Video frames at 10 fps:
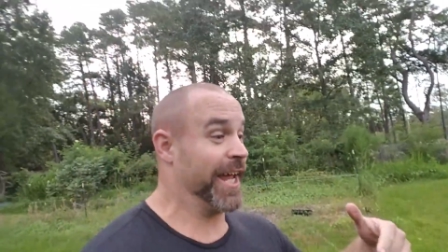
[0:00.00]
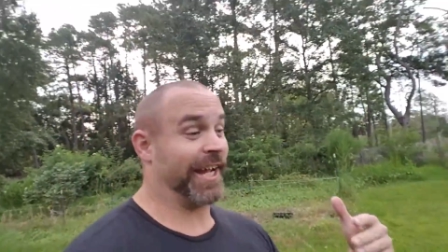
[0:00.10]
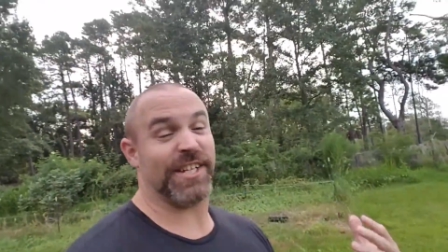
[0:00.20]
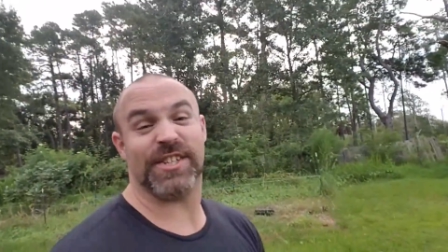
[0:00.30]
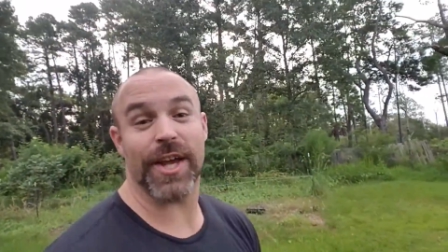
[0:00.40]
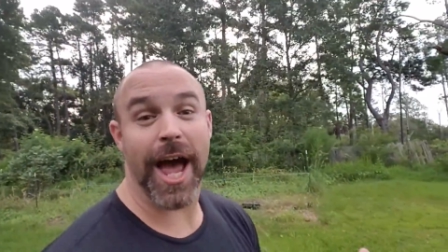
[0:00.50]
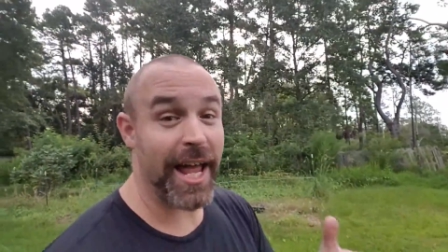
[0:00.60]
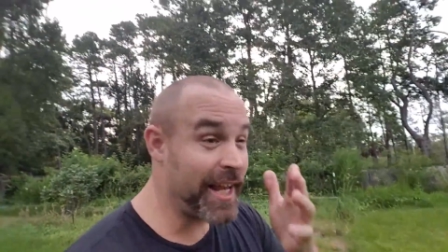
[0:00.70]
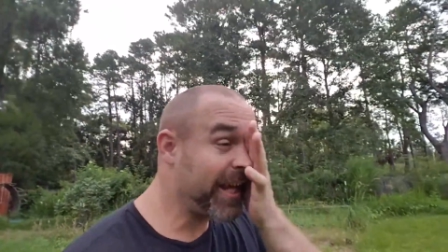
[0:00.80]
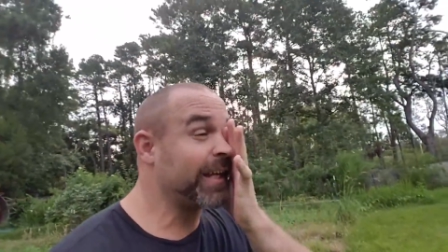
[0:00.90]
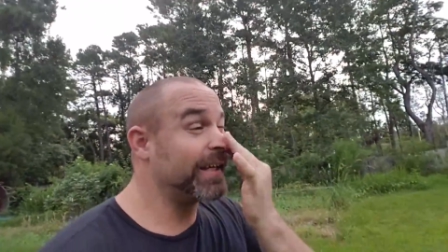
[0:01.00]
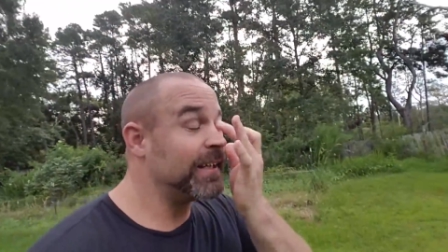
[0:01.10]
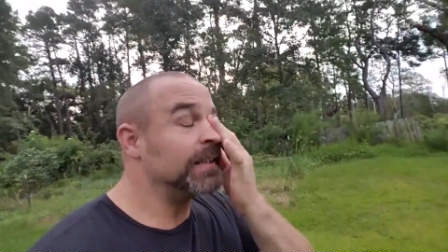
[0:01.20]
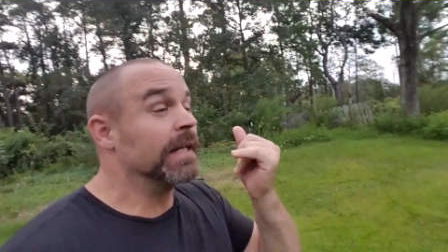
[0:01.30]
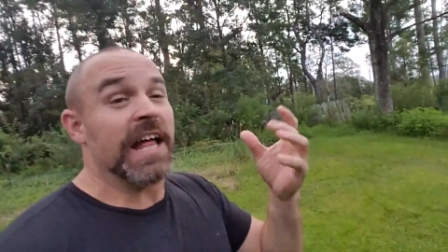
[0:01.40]
exciting
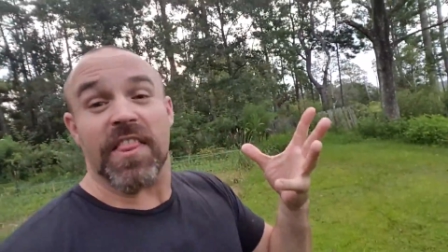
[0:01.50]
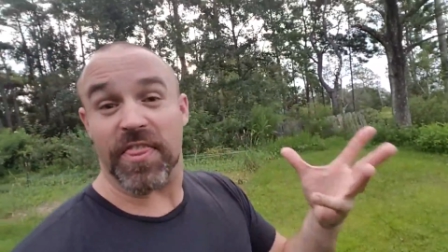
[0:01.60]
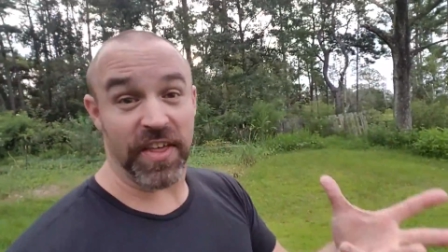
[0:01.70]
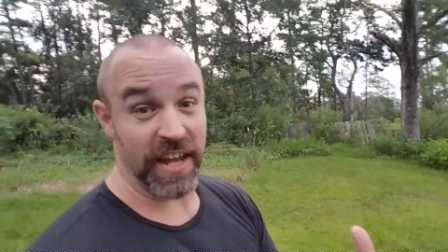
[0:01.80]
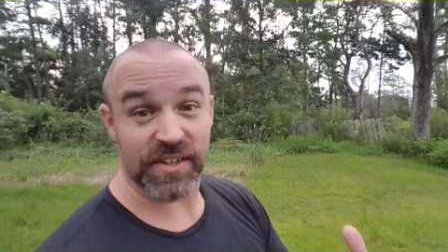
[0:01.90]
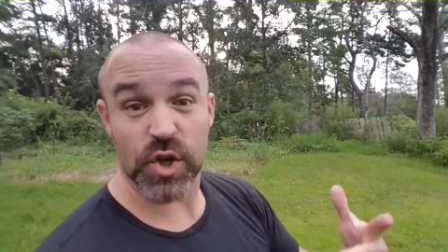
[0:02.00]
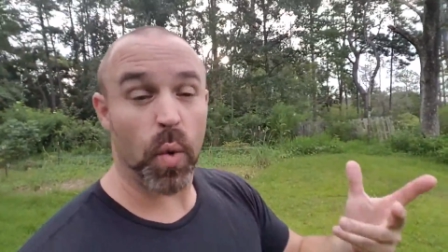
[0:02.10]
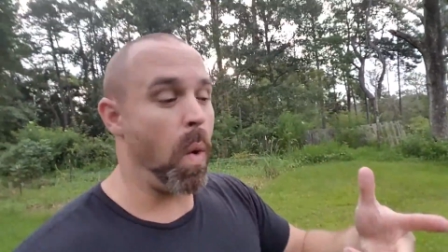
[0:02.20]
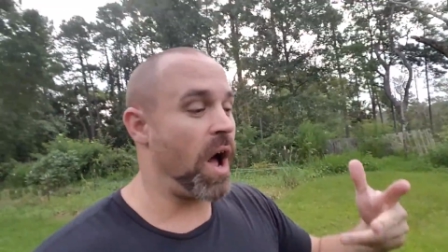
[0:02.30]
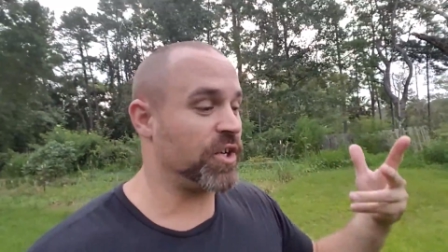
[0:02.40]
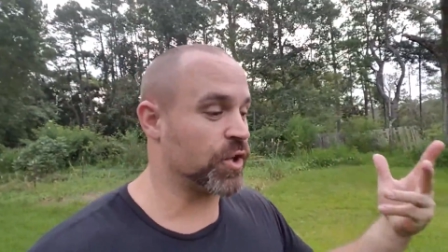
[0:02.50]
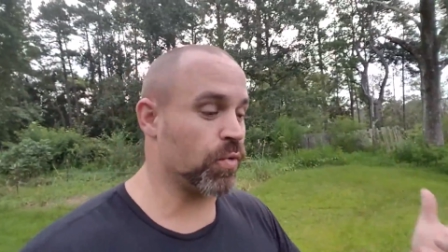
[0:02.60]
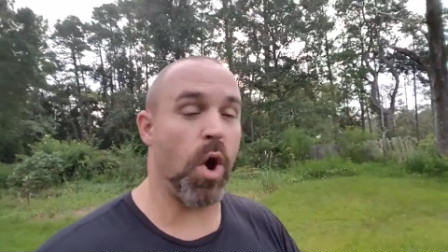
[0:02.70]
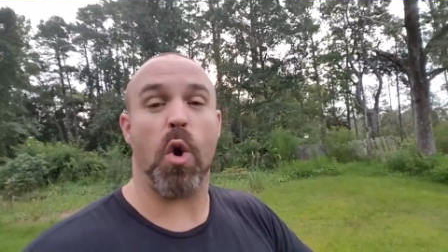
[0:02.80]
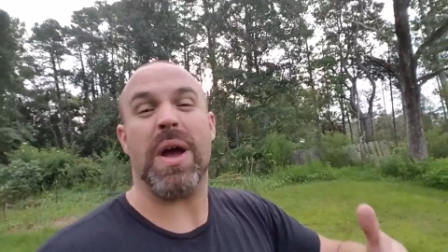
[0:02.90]
thing to watch
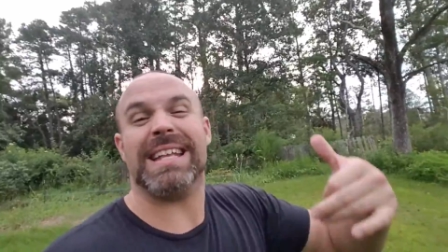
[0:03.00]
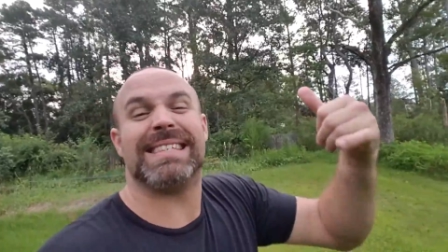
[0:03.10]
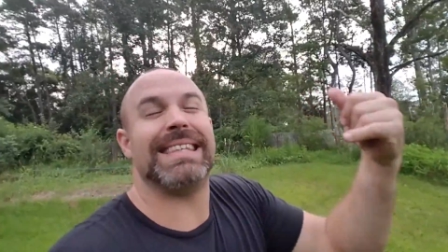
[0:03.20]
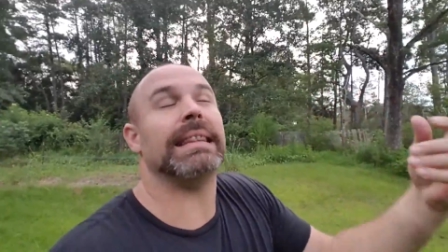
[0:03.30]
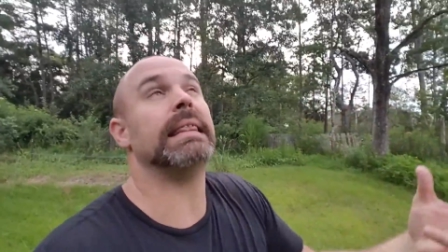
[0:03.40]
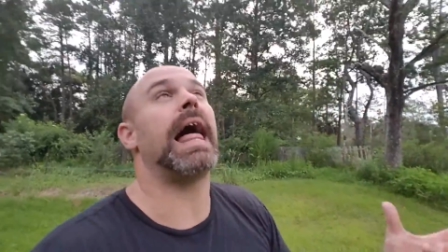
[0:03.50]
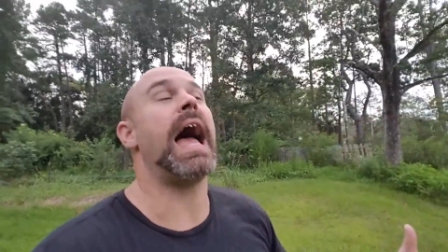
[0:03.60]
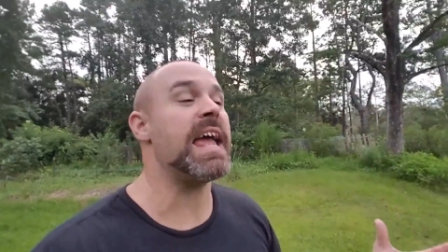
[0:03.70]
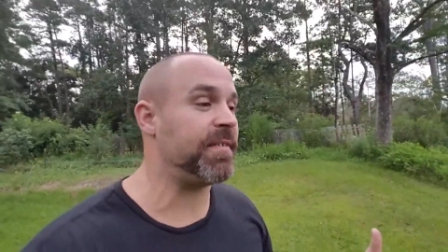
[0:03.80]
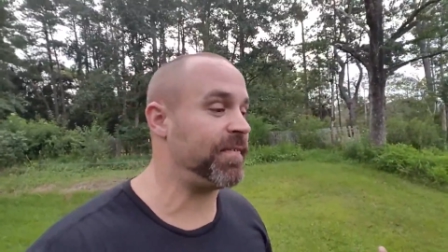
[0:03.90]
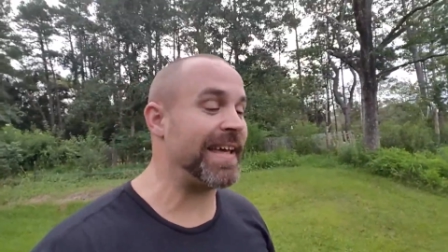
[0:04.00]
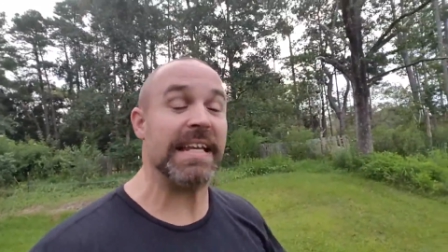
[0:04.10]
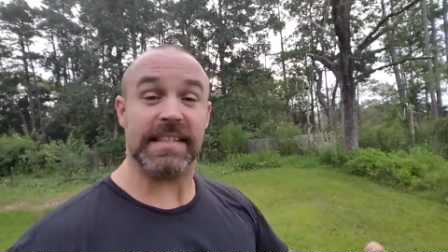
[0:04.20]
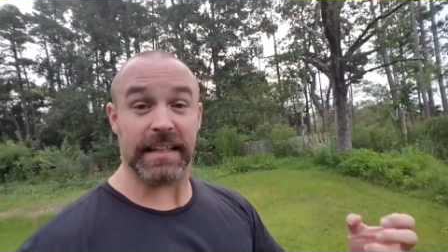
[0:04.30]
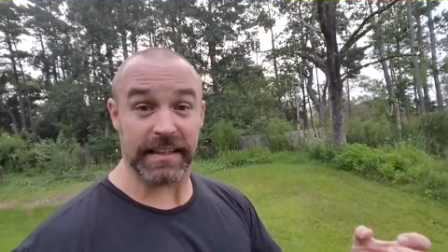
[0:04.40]
grow. It's life. It
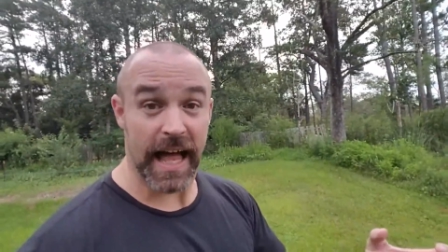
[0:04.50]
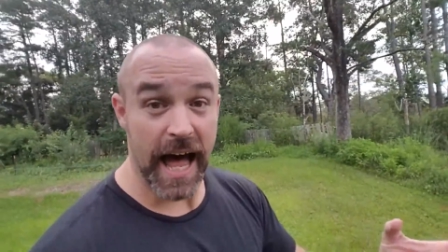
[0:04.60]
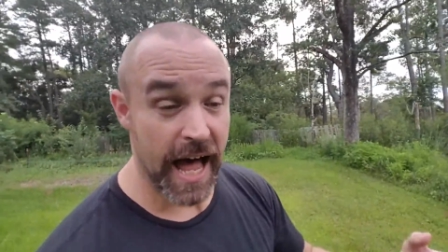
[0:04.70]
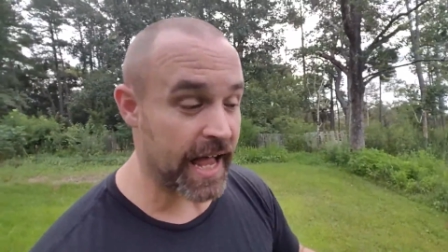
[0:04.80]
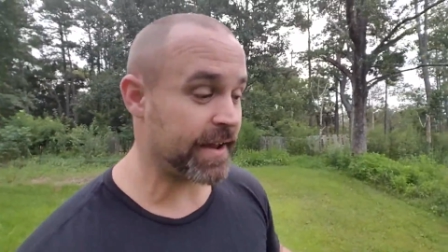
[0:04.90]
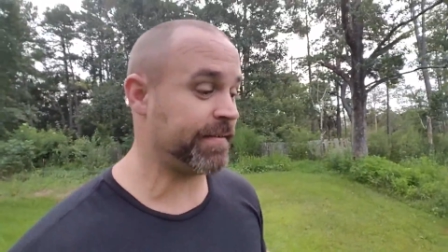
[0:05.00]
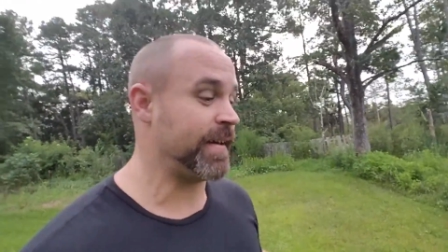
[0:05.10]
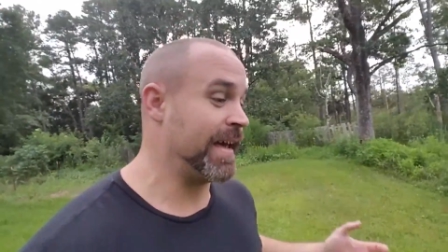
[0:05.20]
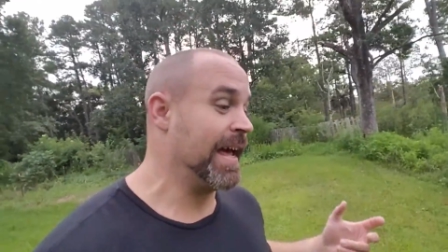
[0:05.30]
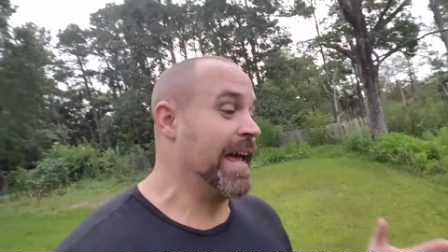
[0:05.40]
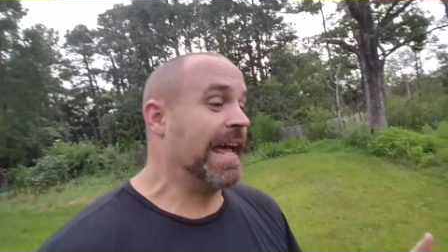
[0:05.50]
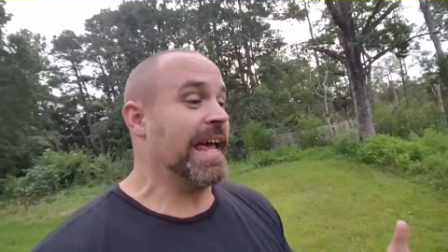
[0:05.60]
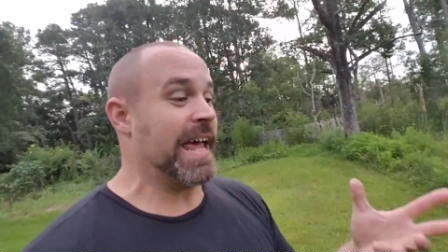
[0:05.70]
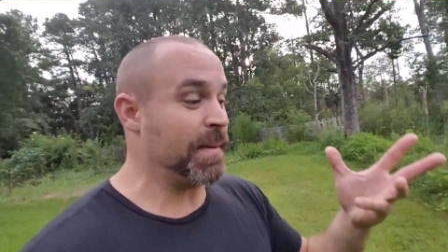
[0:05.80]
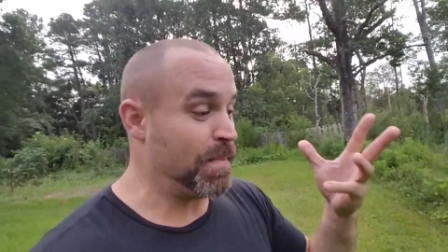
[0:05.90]
is alive.
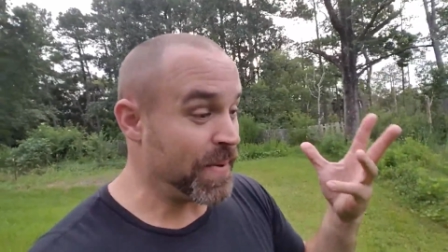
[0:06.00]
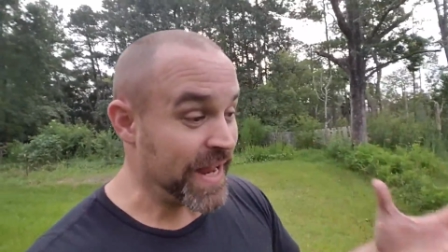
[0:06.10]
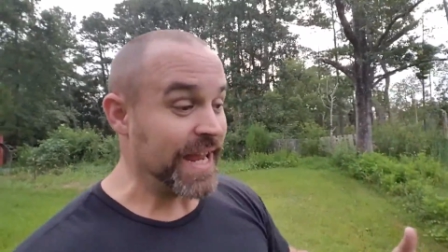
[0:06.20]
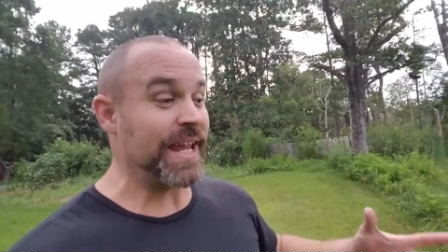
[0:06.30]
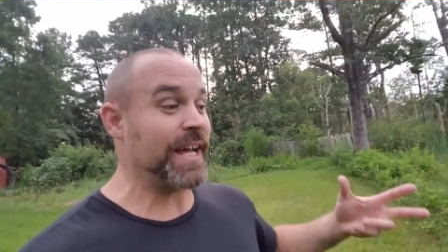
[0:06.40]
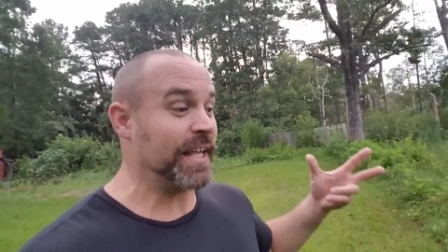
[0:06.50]
And being